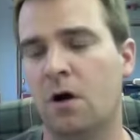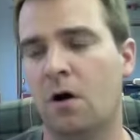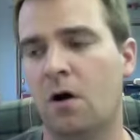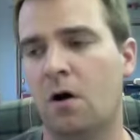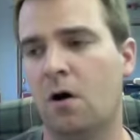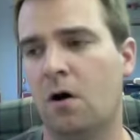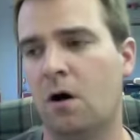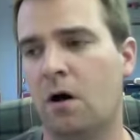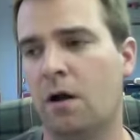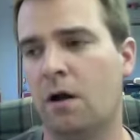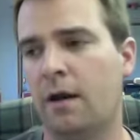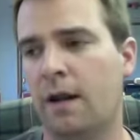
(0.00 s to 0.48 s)

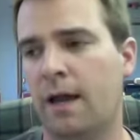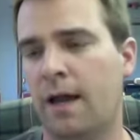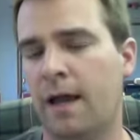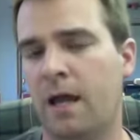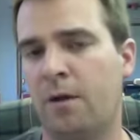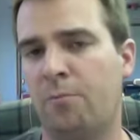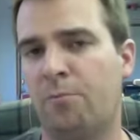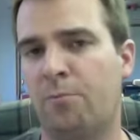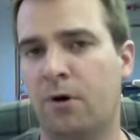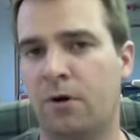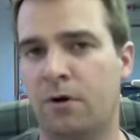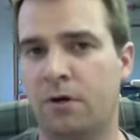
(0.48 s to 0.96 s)
on
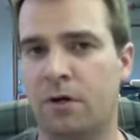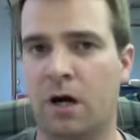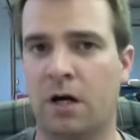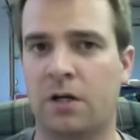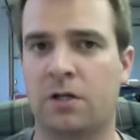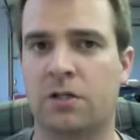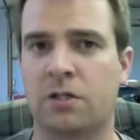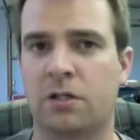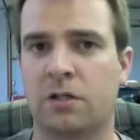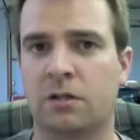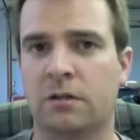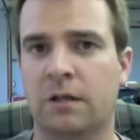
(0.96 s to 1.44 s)
a
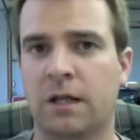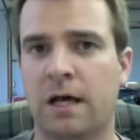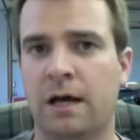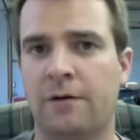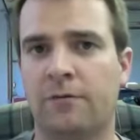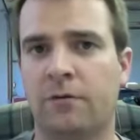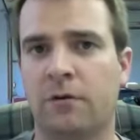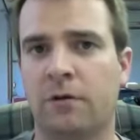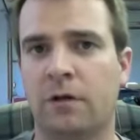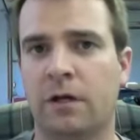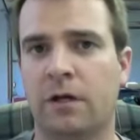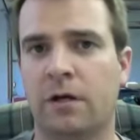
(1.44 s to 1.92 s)
production
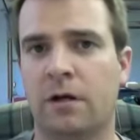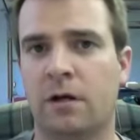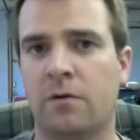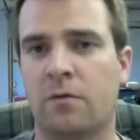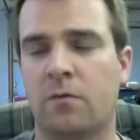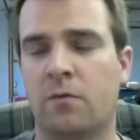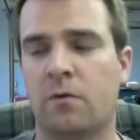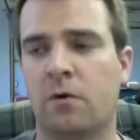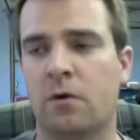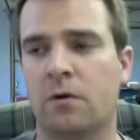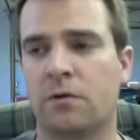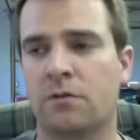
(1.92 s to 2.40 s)
level. In other
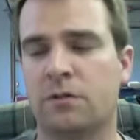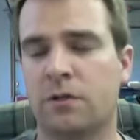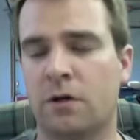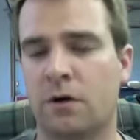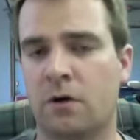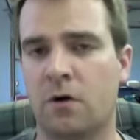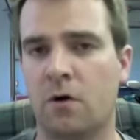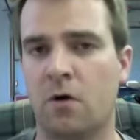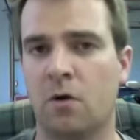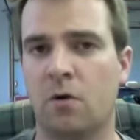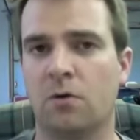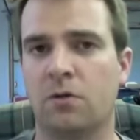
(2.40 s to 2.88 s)
words, they're
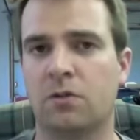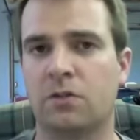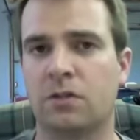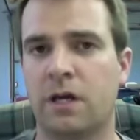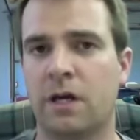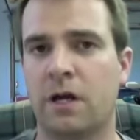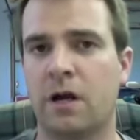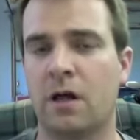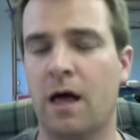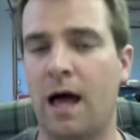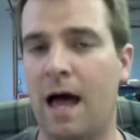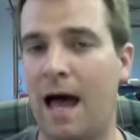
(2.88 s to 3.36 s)

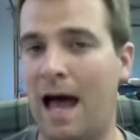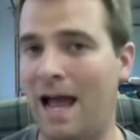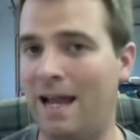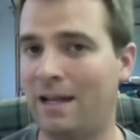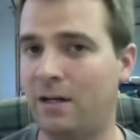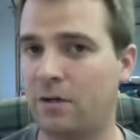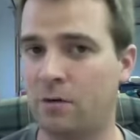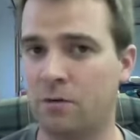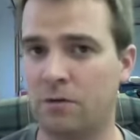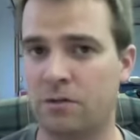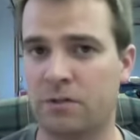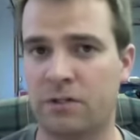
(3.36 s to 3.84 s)
wholesale. I
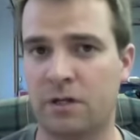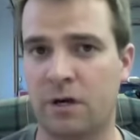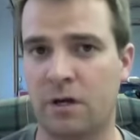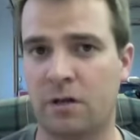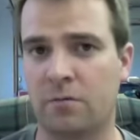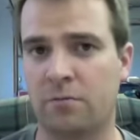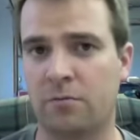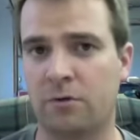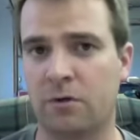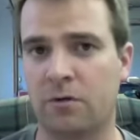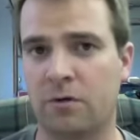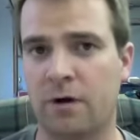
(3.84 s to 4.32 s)
don't sell
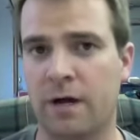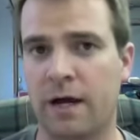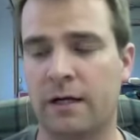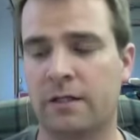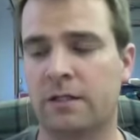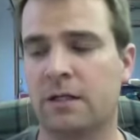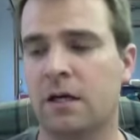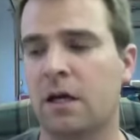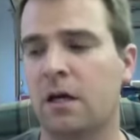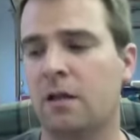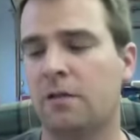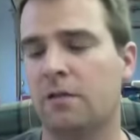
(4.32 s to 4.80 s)
them
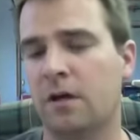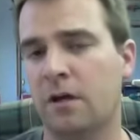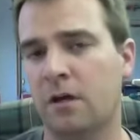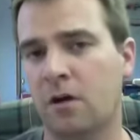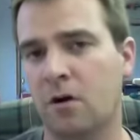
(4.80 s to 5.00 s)
direct. They